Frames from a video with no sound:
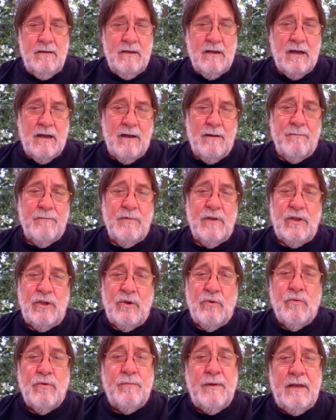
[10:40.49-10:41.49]
um,
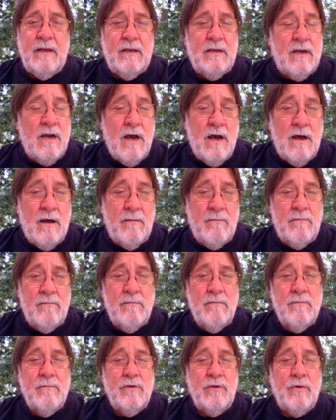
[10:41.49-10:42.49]
you would become,
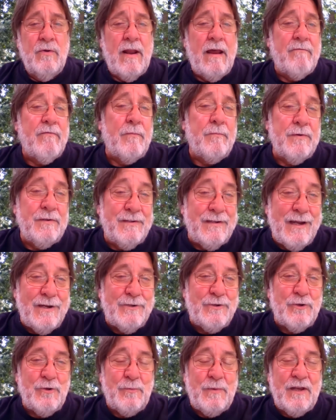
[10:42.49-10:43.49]
you'd have the
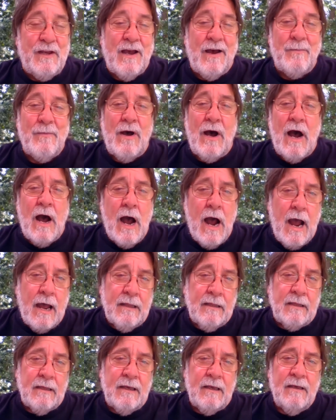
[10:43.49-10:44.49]
potential to become a
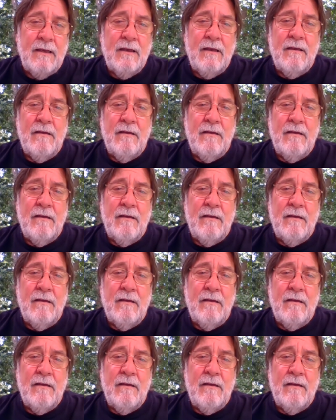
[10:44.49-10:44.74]
highly